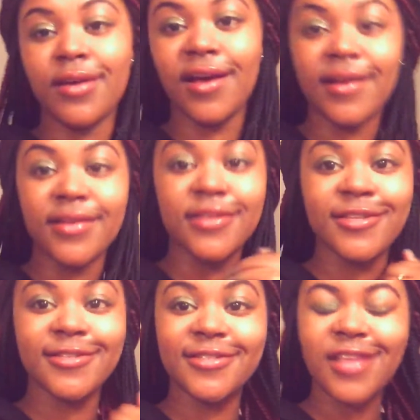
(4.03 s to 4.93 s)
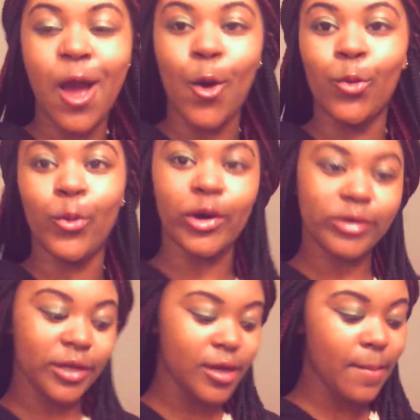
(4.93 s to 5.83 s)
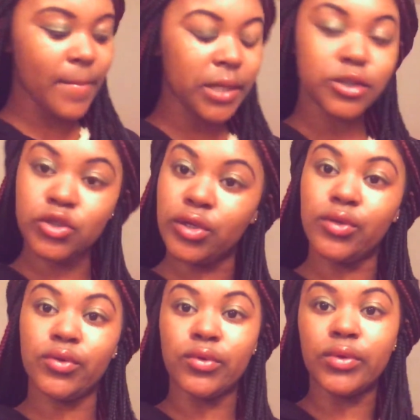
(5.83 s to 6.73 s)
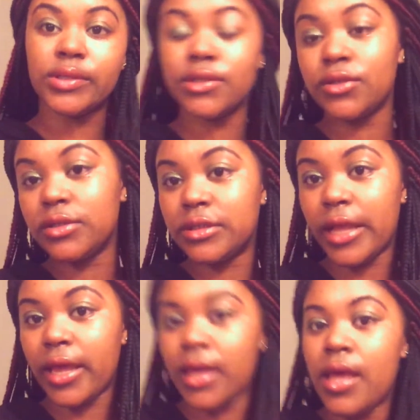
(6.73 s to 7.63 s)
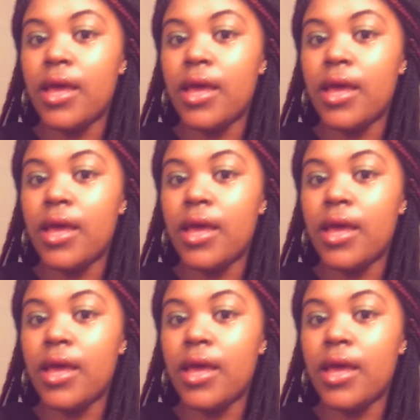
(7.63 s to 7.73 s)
you guys welcome to tuesday